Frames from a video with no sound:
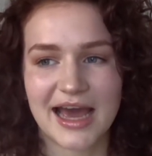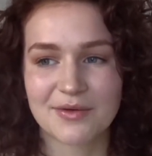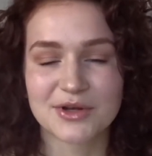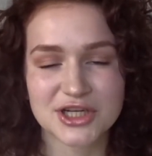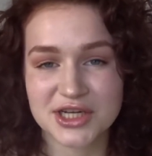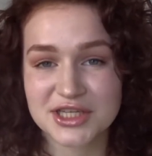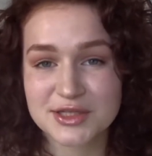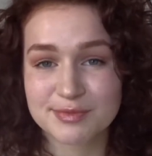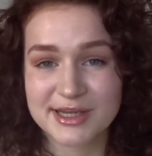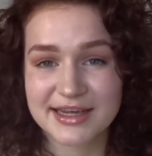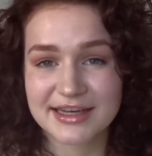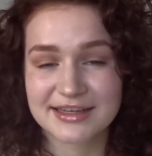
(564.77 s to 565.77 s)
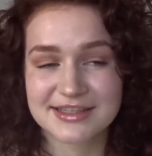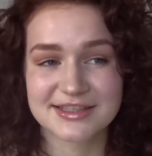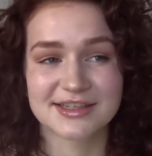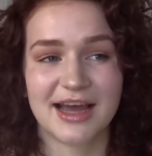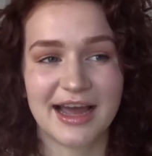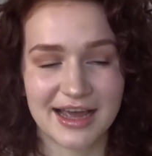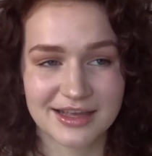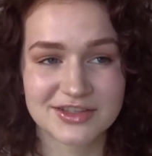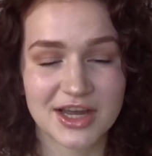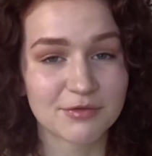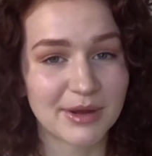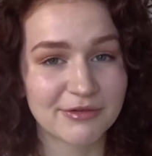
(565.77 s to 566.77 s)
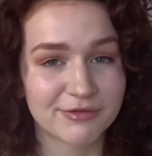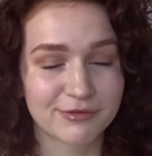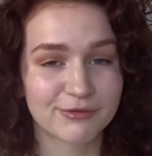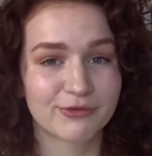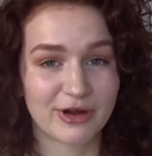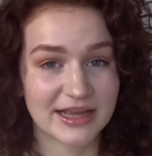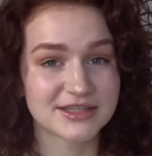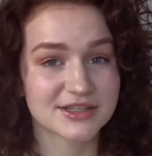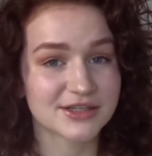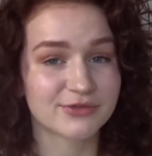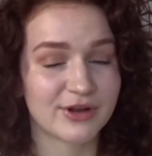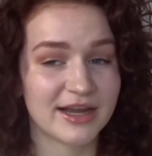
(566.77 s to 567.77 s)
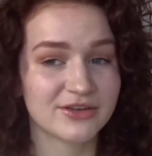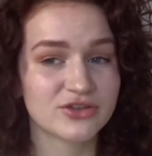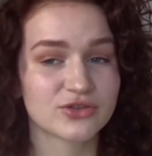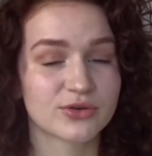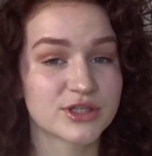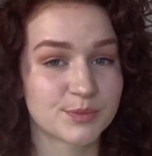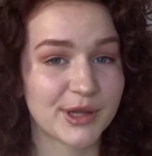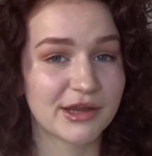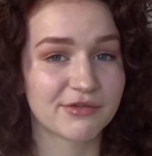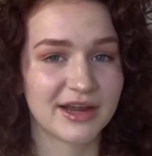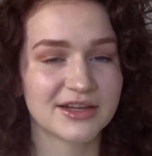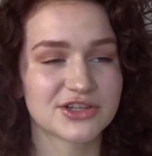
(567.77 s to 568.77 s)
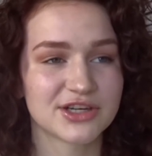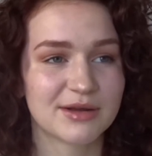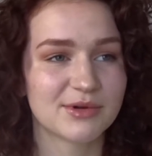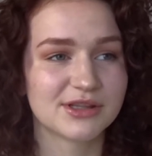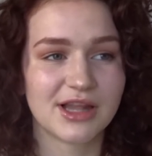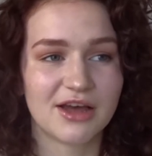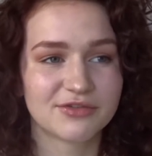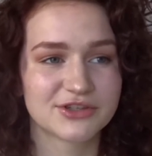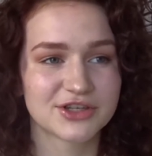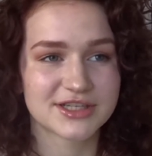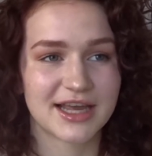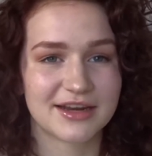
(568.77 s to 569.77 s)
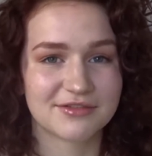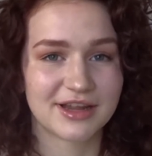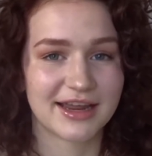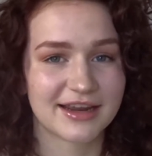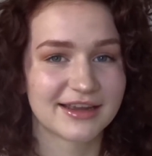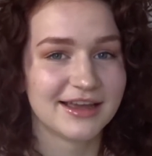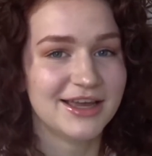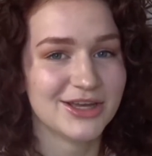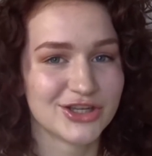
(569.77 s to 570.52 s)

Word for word: I wish I could speak it because a ton of my friends are French or speak French and I would love to just kind of like